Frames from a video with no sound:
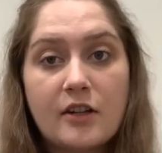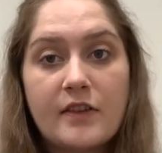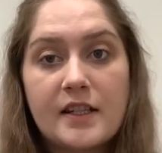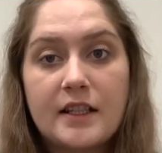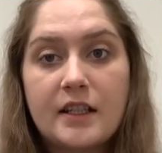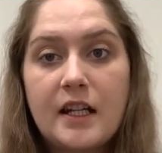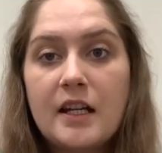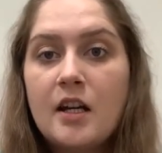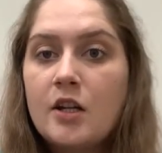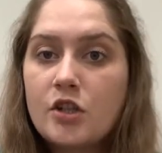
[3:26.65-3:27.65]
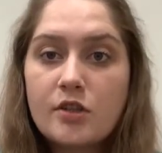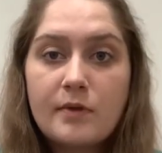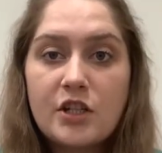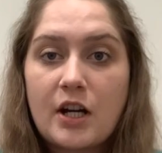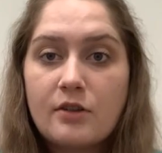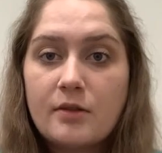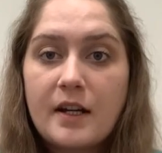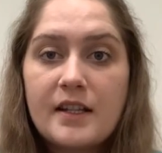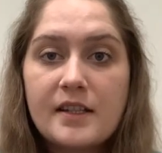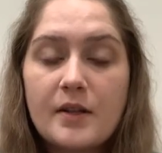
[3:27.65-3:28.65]
your facility, just reach out to
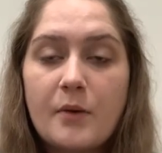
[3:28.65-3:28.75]
us.